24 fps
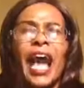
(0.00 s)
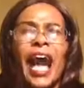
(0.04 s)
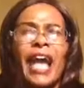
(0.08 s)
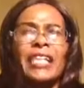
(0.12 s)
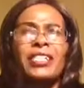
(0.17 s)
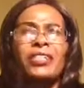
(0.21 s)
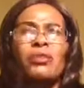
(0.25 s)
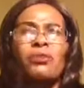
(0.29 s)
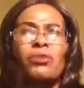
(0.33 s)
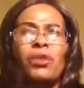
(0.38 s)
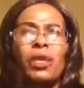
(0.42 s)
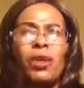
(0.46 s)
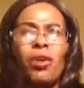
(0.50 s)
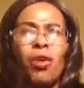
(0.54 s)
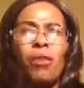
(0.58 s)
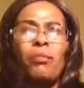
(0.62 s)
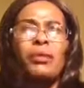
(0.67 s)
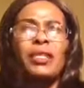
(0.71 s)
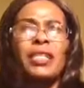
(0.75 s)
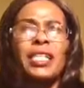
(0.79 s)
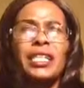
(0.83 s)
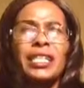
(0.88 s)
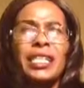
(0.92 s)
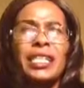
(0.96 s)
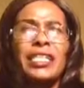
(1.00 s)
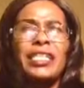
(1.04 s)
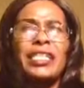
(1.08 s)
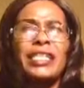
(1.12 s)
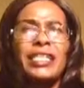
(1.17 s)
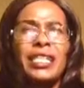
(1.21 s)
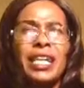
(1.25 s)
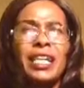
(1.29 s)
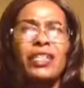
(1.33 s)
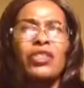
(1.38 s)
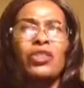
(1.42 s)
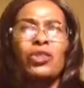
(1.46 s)
as we commit this
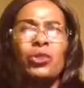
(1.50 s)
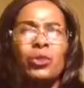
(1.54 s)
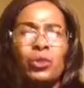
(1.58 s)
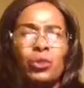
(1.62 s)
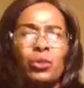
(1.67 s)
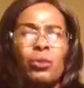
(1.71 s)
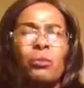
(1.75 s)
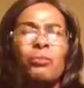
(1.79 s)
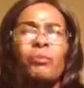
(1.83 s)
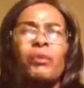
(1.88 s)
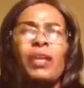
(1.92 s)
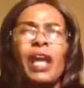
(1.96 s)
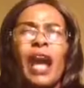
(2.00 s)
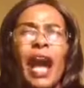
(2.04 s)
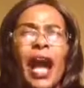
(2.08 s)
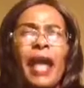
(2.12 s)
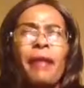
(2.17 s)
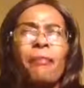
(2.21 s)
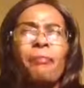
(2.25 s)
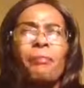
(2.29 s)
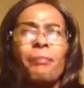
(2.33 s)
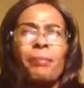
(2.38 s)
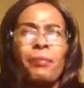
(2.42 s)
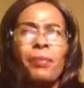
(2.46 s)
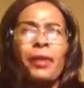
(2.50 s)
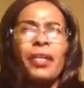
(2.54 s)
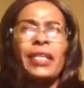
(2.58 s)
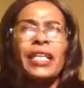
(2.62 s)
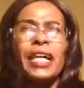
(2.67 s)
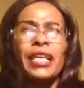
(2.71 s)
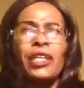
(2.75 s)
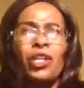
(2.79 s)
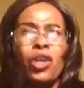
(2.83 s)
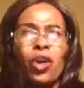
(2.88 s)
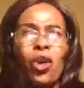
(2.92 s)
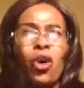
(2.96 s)
day to you. I pray
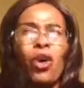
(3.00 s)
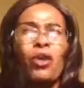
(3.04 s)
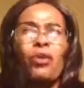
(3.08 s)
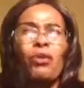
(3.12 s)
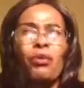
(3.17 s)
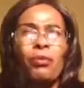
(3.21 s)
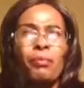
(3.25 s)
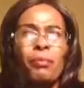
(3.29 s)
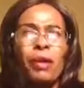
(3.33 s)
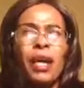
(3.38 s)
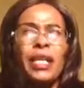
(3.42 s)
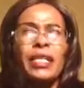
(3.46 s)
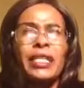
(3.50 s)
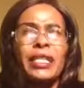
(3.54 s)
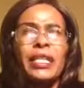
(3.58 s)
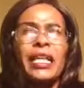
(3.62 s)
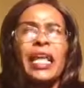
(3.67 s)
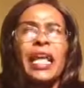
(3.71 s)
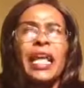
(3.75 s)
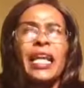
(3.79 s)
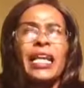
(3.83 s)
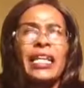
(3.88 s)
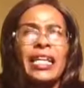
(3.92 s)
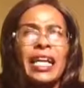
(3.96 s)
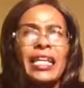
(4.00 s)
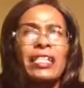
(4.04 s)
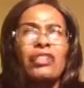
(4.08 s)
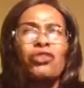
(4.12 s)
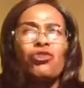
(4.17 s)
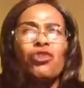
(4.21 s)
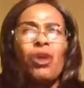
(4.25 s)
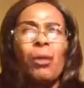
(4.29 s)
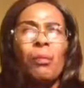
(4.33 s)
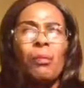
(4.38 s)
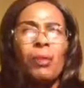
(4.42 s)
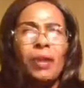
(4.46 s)
that God Almighty,
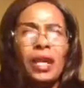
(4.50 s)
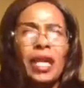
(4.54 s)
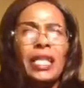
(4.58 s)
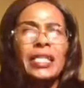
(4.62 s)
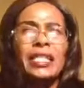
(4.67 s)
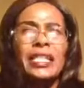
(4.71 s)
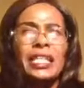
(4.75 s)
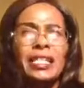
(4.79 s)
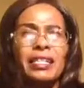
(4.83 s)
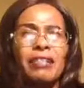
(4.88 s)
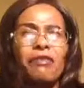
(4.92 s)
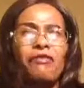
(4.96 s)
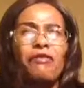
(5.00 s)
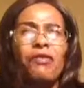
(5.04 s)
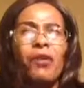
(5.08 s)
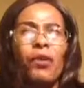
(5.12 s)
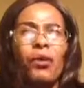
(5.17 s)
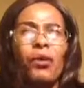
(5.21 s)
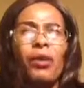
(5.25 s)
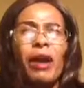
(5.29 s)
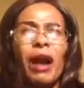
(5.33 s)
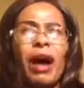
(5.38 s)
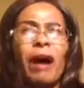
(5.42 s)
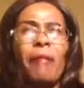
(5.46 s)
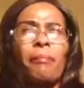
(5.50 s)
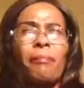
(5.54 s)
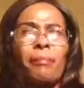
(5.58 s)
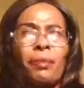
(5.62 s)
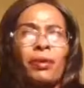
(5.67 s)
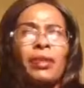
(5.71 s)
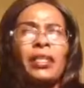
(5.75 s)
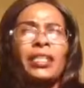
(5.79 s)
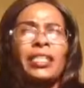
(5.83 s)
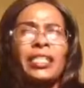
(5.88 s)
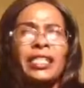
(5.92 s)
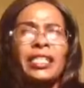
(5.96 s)
let your blessings fall
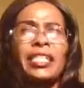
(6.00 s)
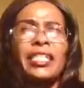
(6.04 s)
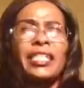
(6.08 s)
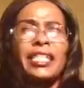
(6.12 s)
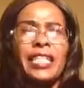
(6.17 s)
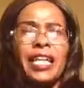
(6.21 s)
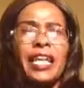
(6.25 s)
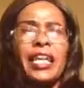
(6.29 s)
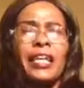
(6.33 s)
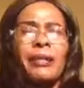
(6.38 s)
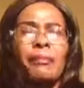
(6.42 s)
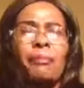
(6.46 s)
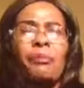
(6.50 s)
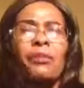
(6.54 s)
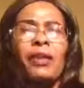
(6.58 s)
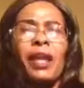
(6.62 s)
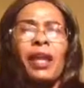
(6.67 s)
upon this day.